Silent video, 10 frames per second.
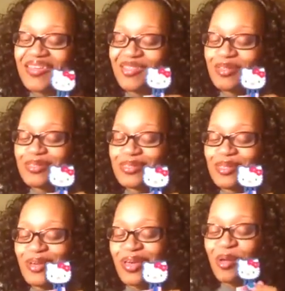This is
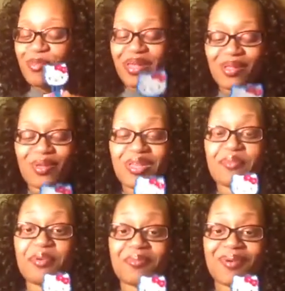a Hello Kitty
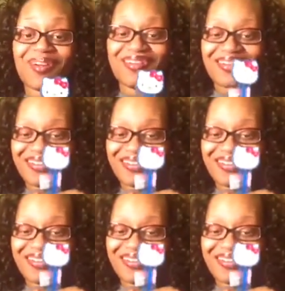bookmark.